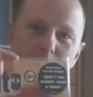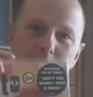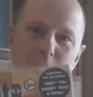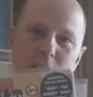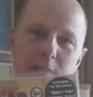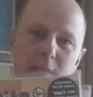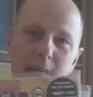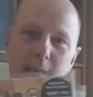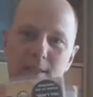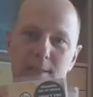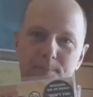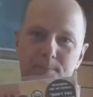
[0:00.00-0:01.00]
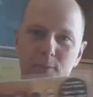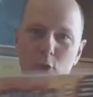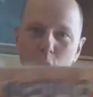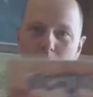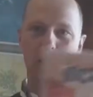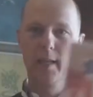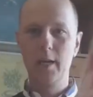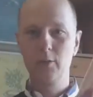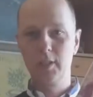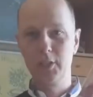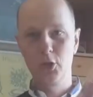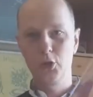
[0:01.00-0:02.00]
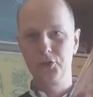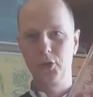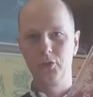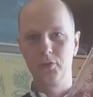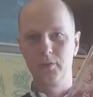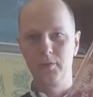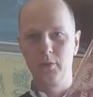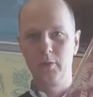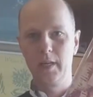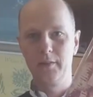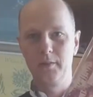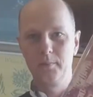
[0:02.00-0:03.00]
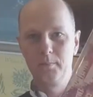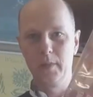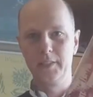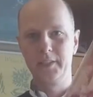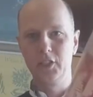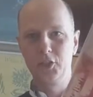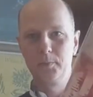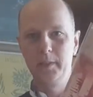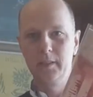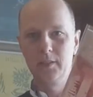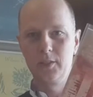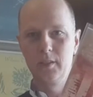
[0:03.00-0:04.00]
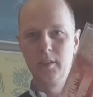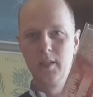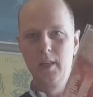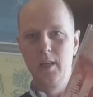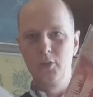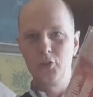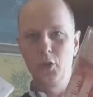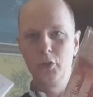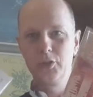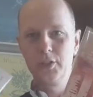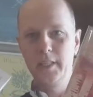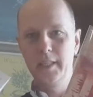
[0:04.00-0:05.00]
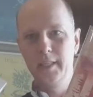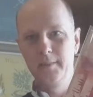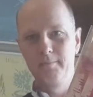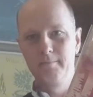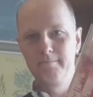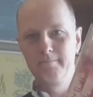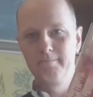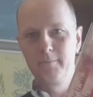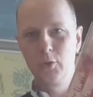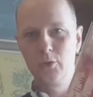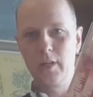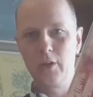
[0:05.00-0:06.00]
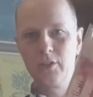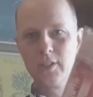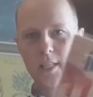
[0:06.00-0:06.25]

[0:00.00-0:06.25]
Acid Jazz, Talking Loud, is also run by Gilles Peterson. So you see twenty